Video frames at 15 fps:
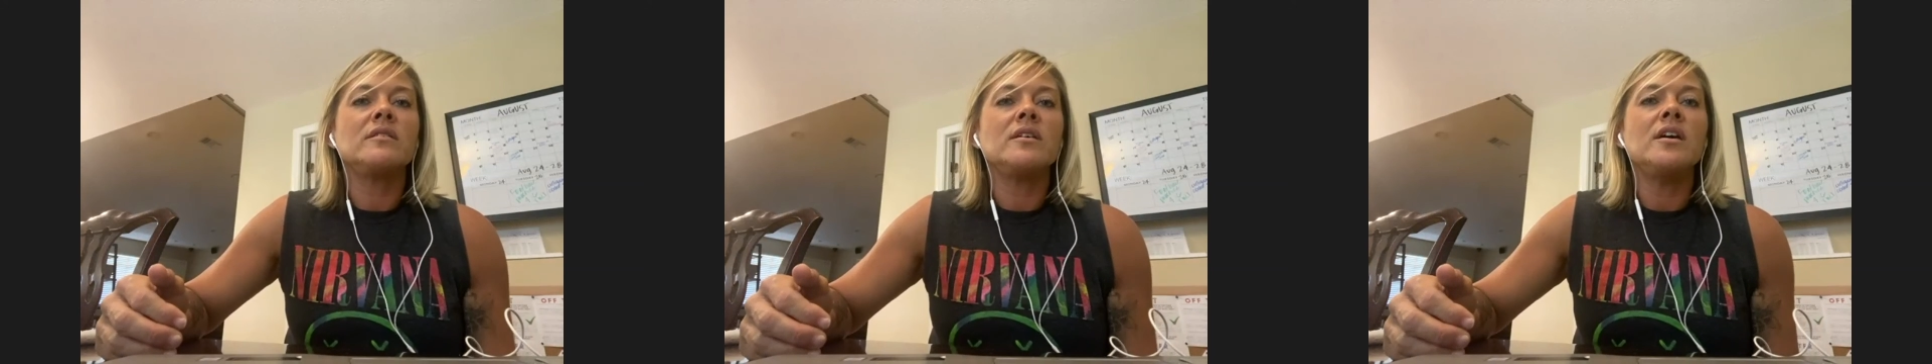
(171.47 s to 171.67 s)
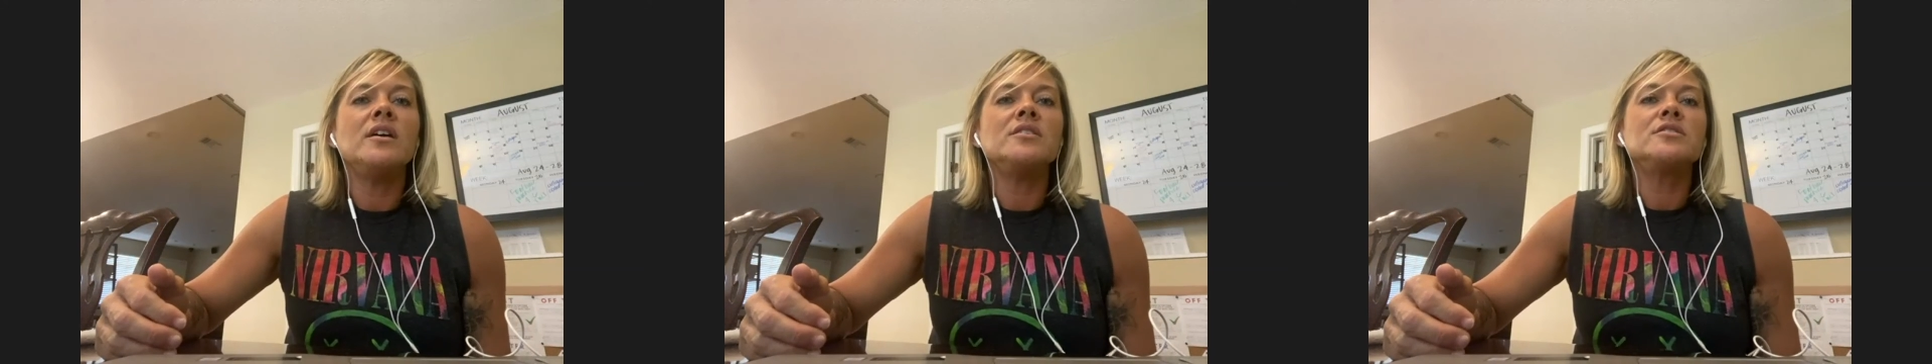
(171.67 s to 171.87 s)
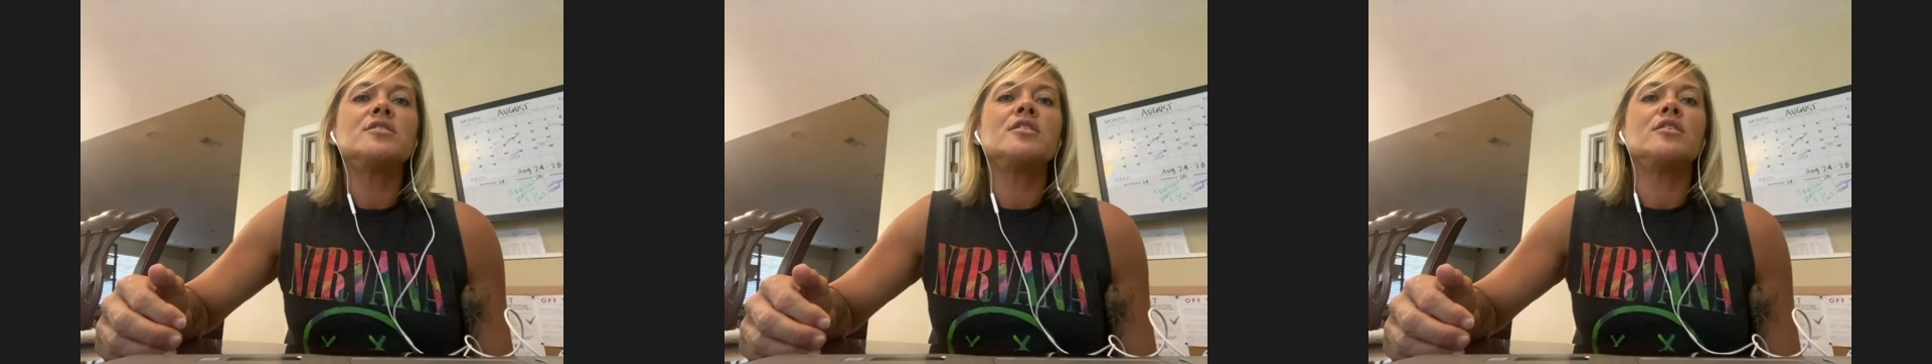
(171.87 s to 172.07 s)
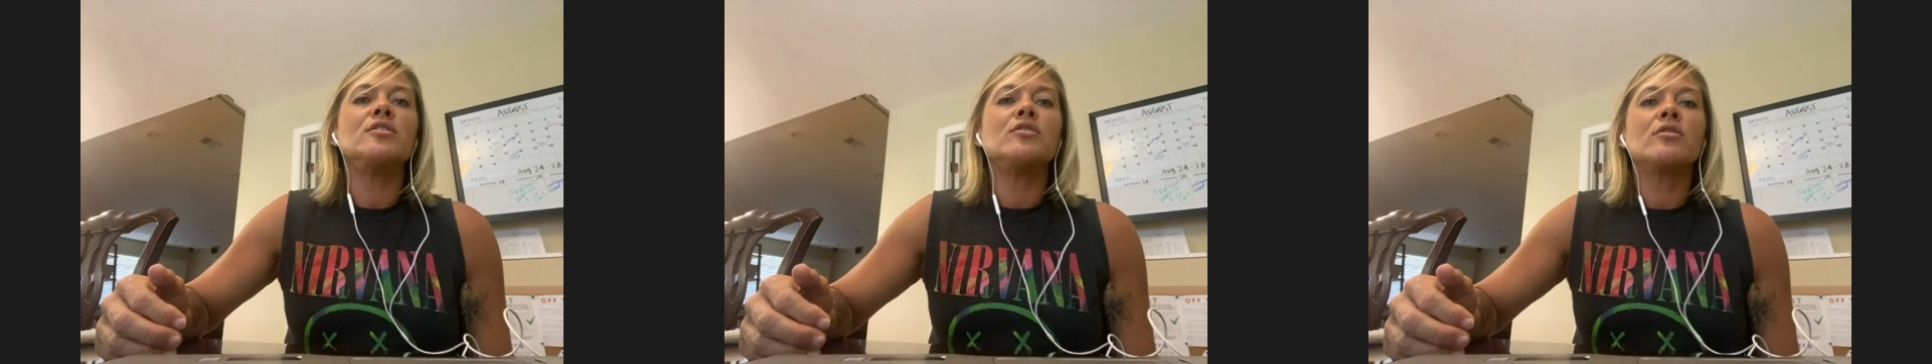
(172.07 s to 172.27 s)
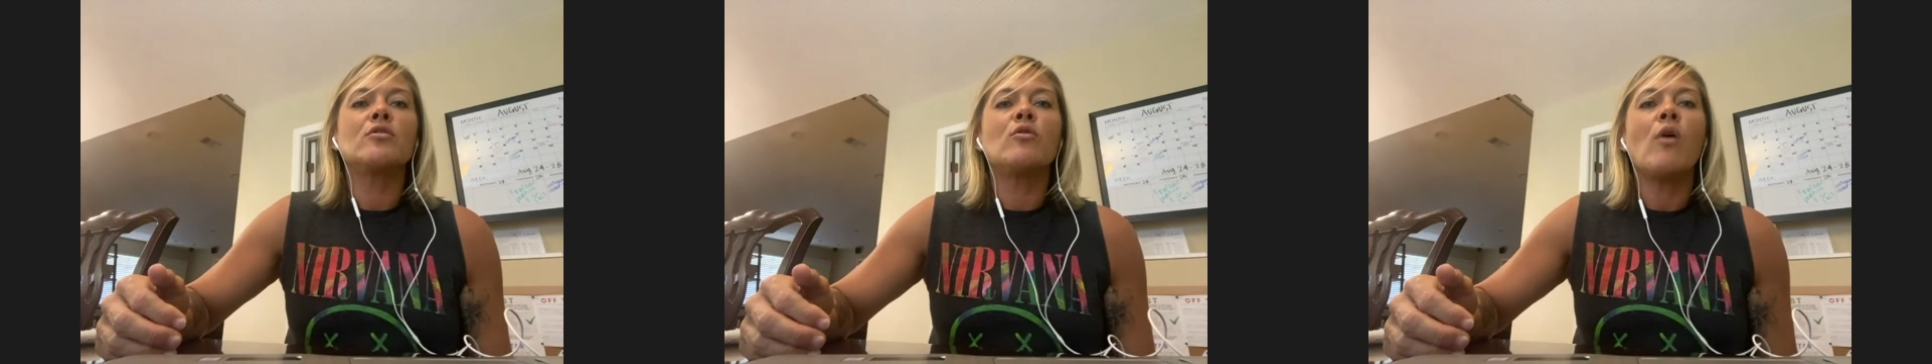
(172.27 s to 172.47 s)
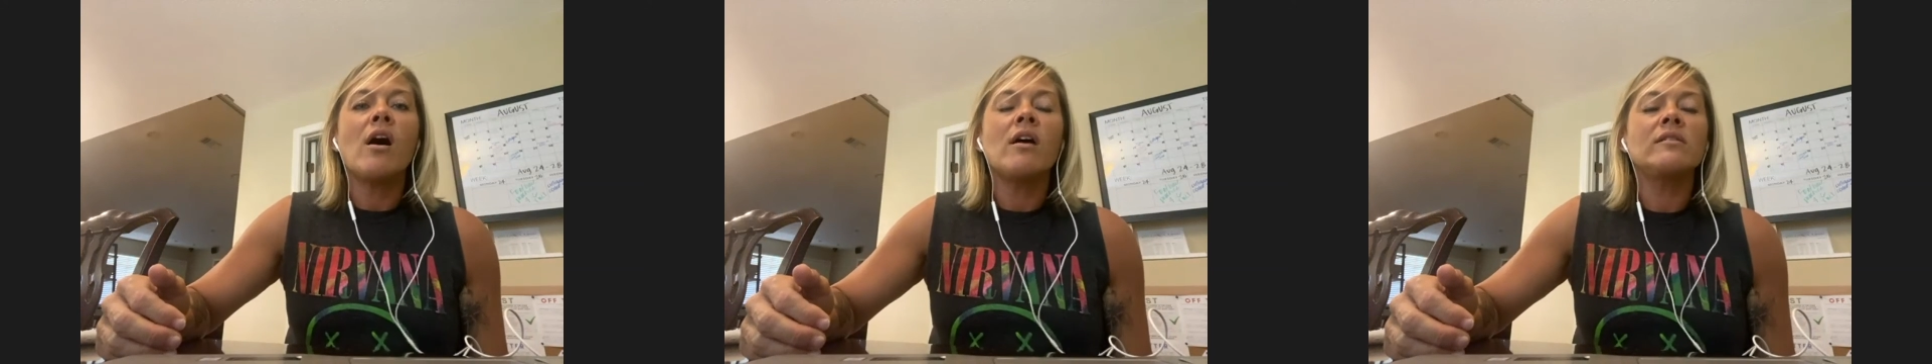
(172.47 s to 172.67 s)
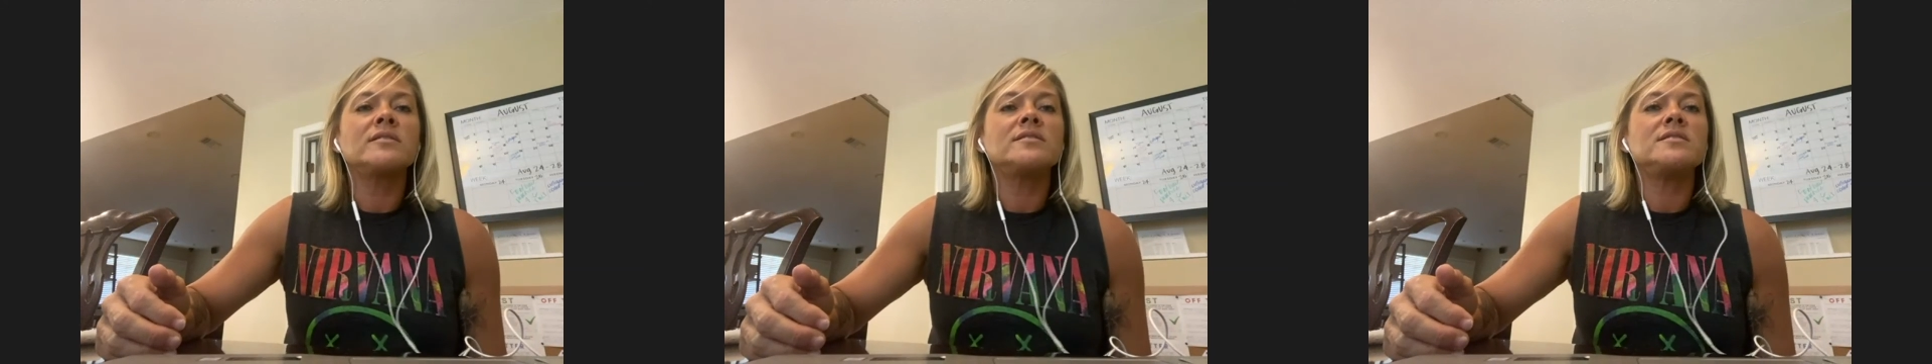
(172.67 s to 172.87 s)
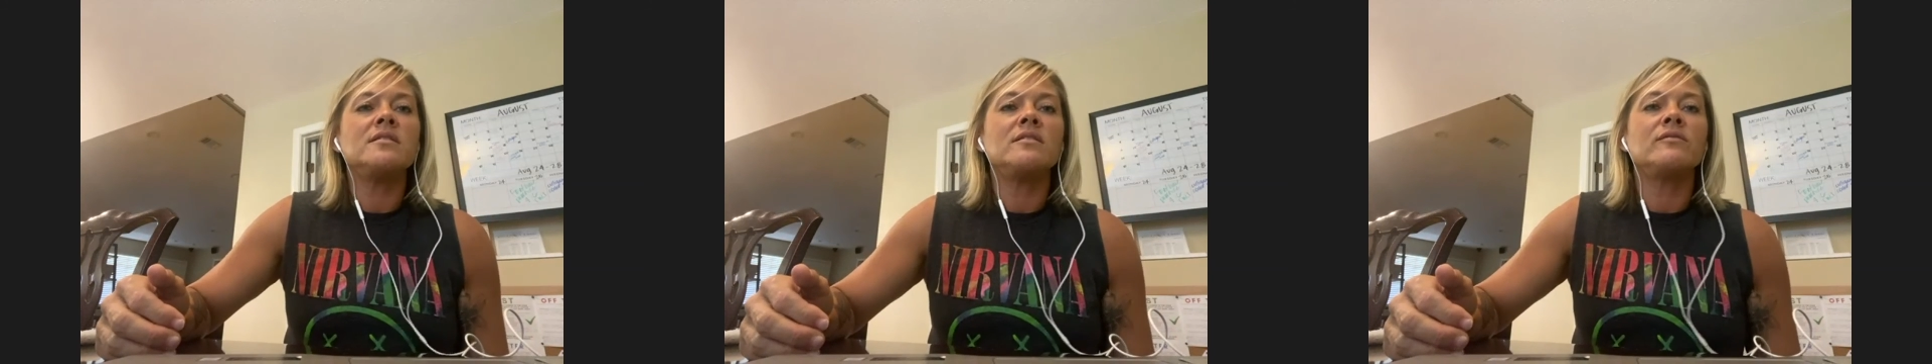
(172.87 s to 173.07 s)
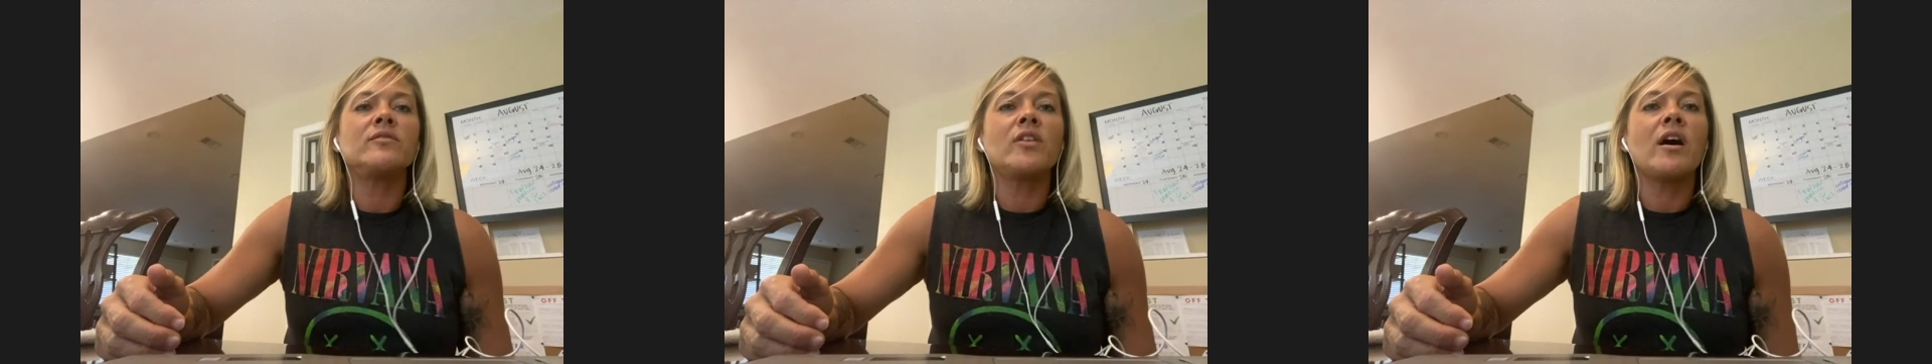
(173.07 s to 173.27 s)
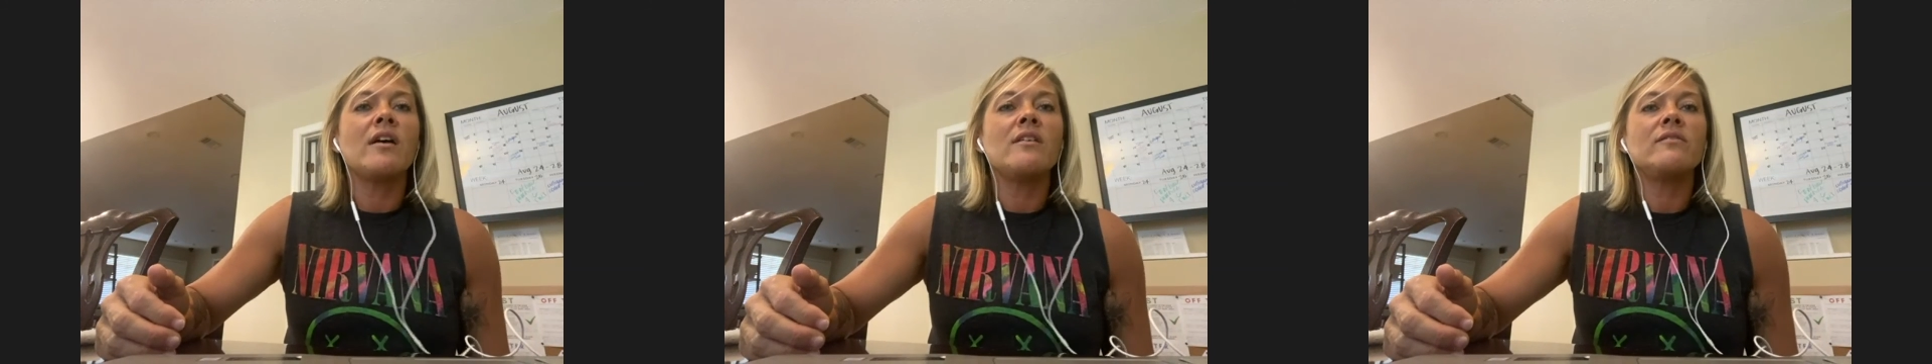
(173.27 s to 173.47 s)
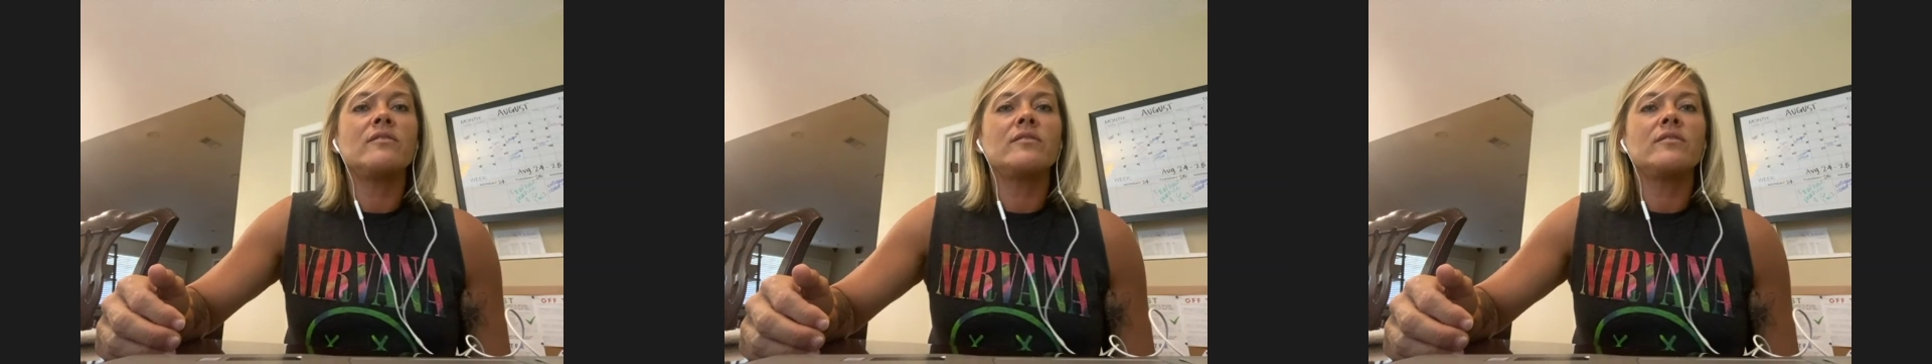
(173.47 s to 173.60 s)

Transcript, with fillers: into your quality of life.